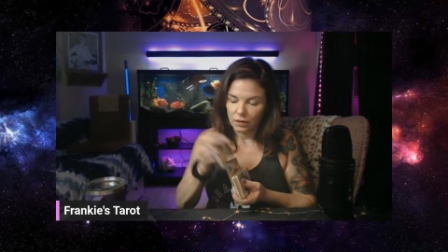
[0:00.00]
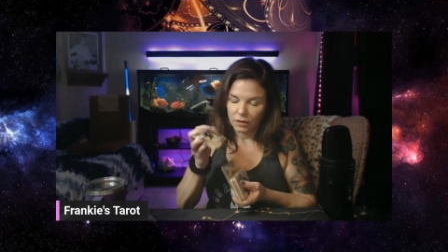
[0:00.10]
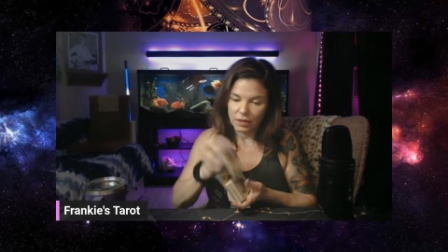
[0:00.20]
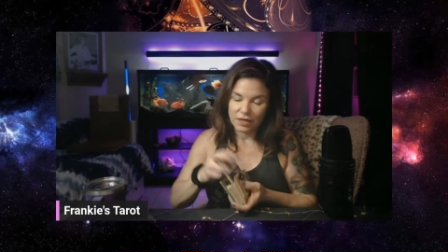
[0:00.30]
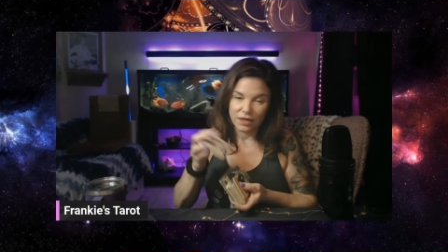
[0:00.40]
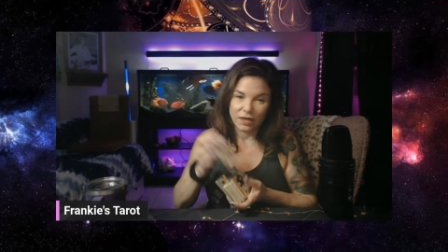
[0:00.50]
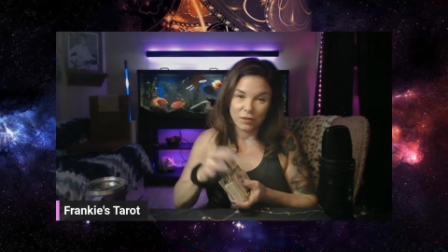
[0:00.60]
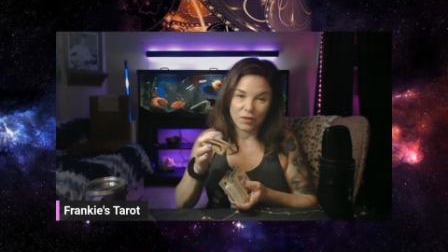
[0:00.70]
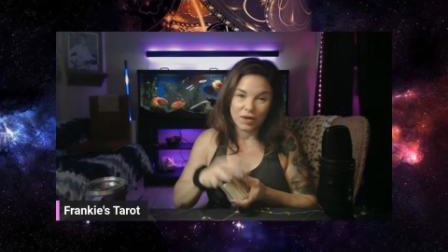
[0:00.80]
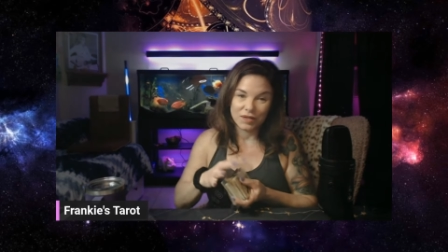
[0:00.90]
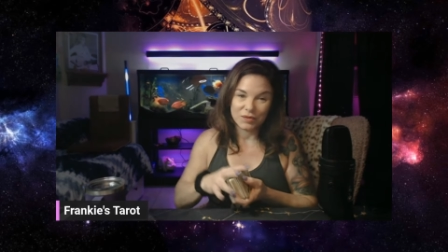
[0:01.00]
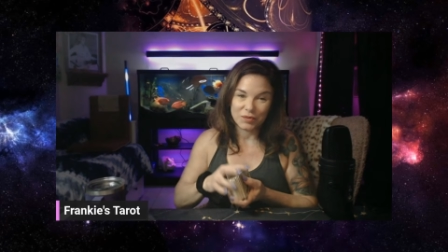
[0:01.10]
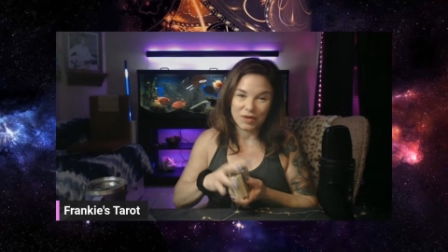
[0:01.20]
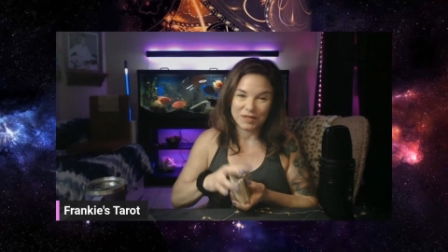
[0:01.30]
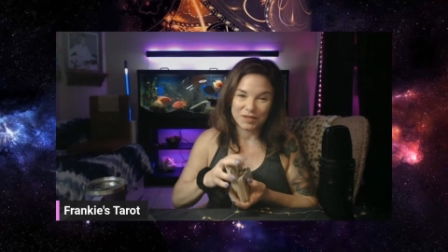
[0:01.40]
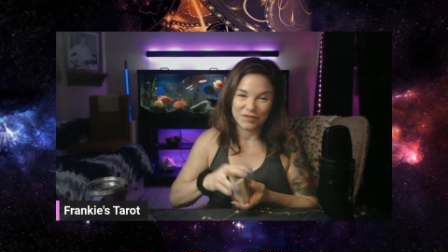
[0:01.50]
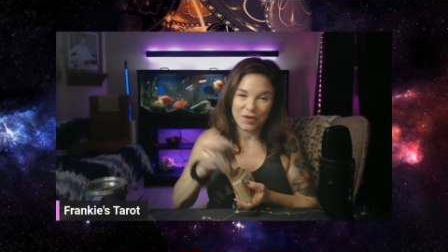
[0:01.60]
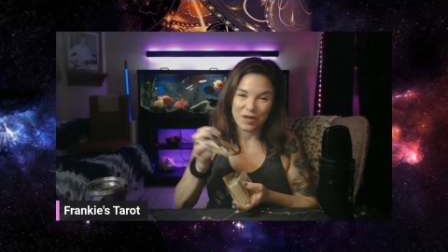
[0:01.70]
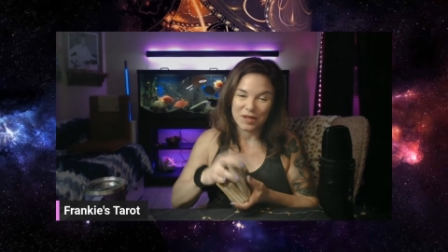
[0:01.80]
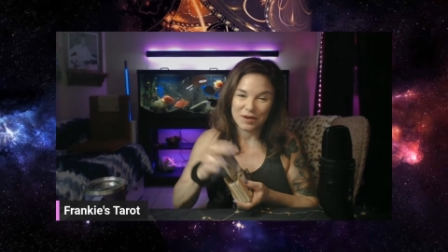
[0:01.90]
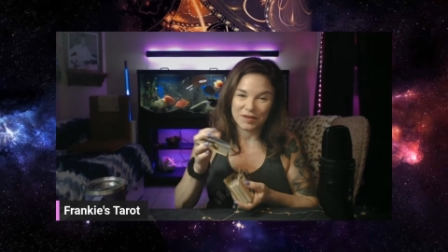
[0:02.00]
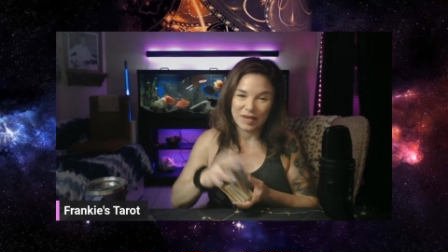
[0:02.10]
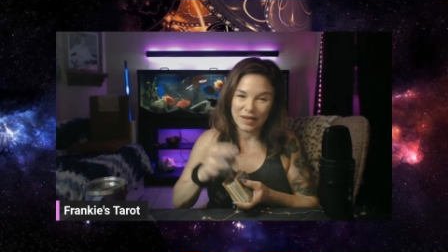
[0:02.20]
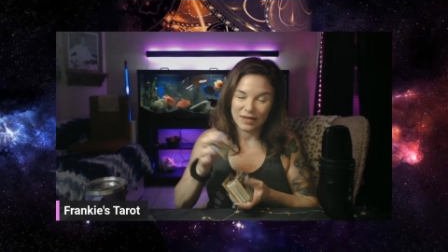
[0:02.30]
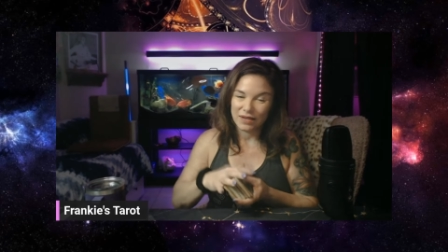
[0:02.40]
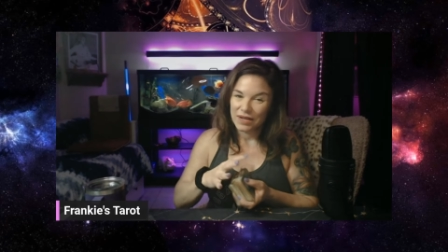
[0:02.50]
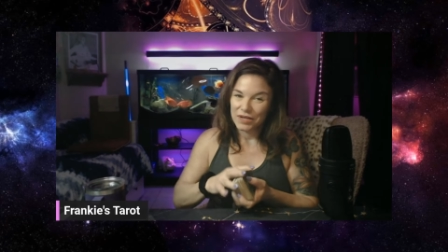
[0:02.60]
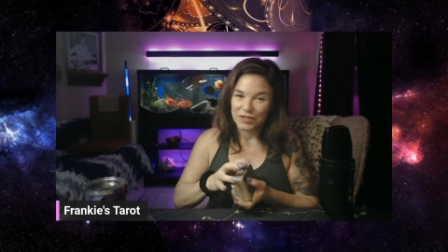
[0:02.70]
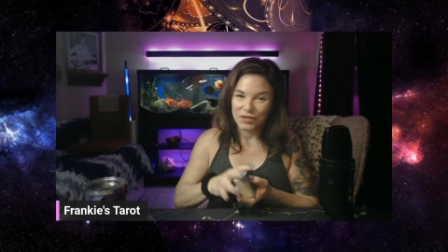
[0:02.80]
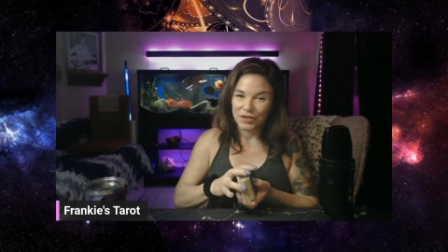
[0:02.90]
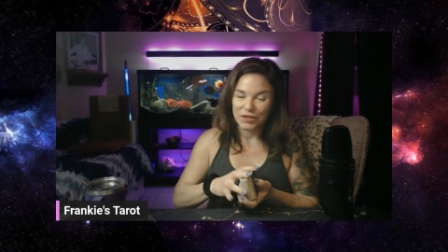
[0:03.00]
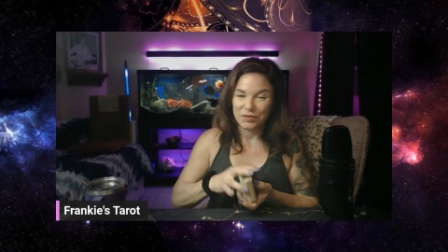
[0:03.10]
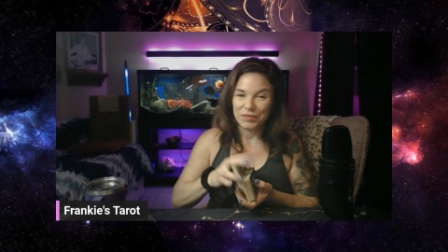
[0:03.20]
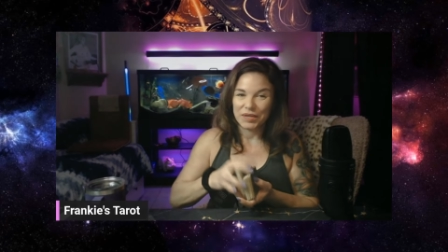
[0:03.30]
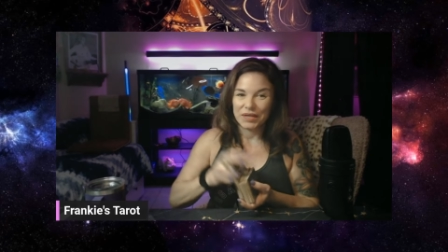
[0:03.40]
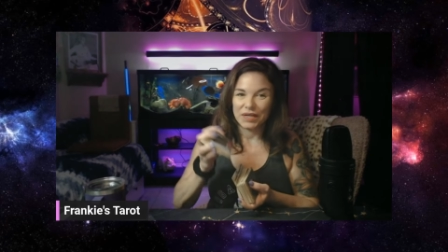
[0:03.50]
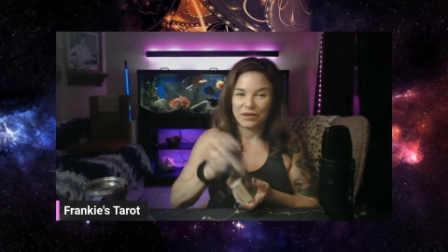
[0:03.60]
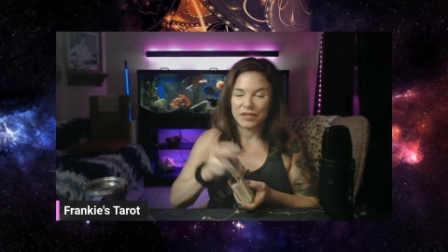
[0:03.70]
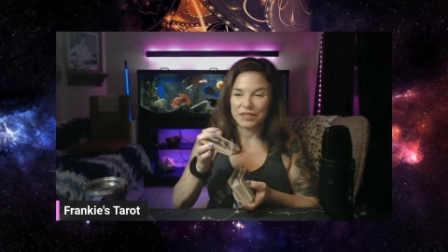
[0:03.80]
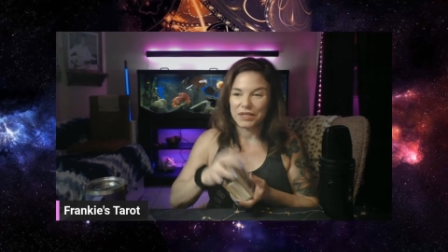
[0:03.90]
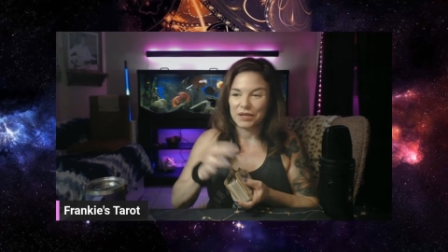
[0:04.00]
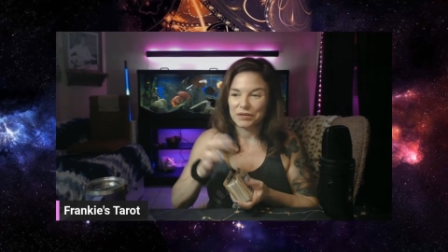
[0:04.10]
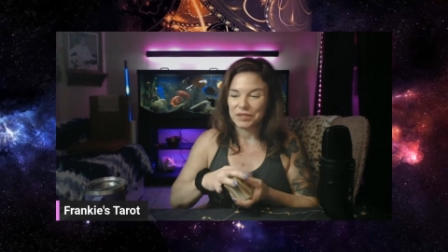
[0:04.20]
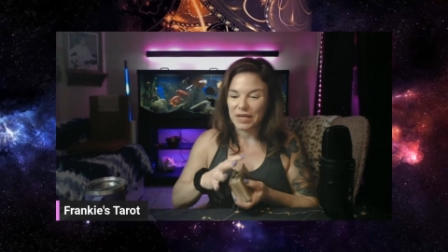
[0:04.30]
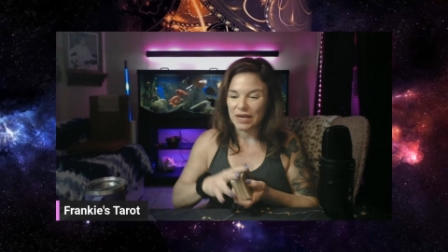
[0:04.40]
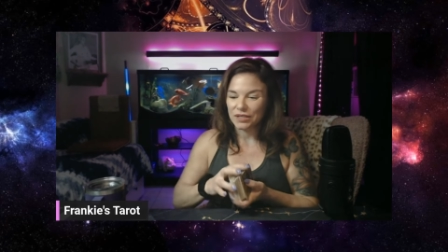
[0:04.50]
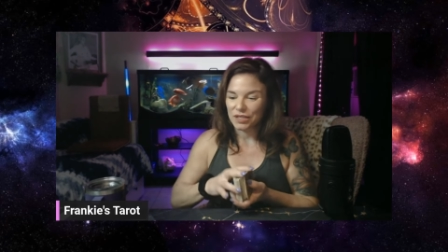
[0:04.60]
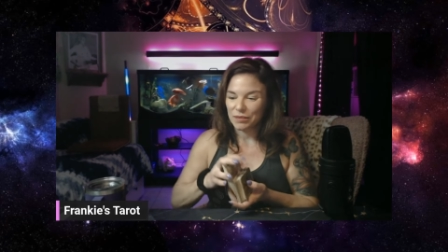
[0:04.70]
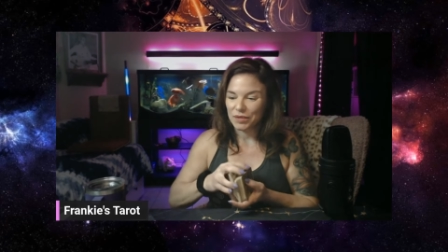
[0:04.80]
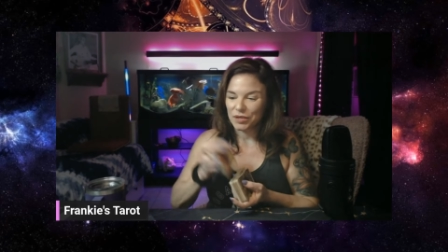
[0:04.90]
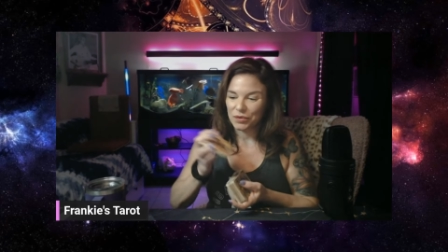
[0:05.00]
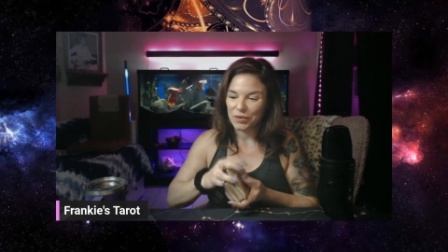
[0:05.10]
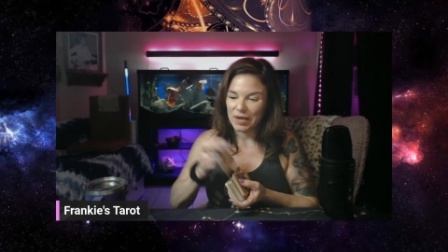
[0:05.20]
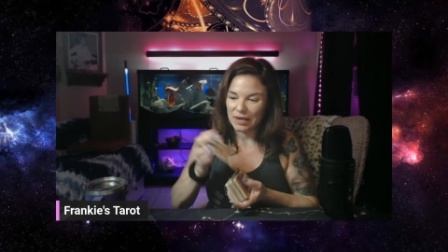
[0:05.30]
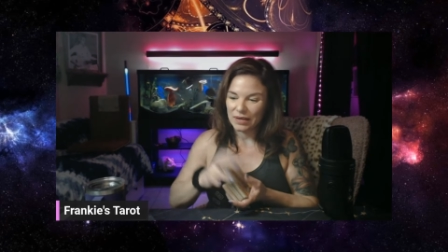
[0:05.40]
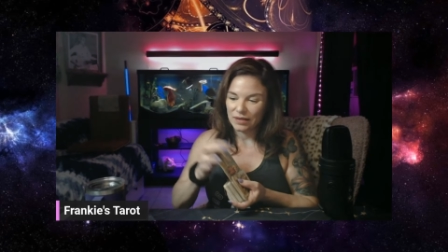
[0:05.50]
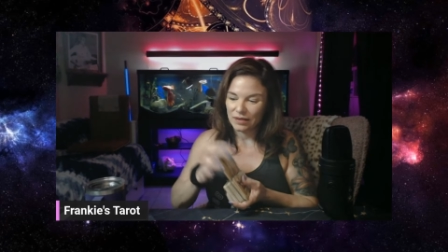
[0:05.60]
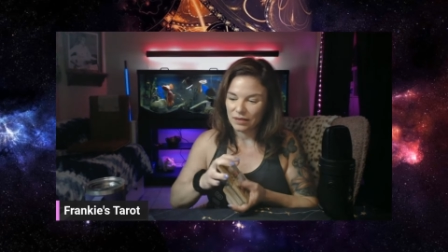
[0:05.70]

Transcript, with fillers: That Knight of Wands wants to fall out again. So there could be an Aries, Leo, Sag coming your way.